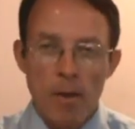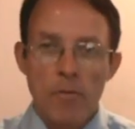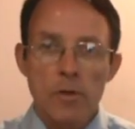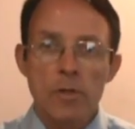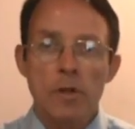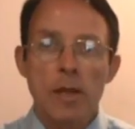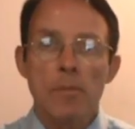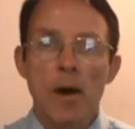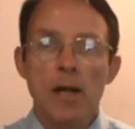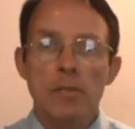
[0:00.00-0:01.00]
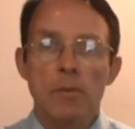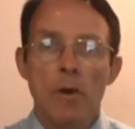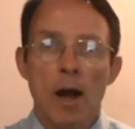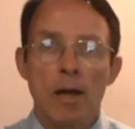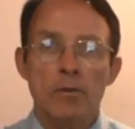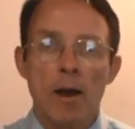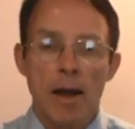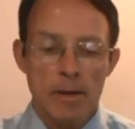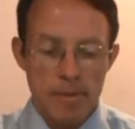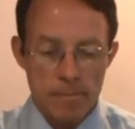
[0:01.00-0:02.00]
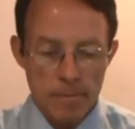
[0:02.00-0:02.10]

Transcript: First, the impossible contract.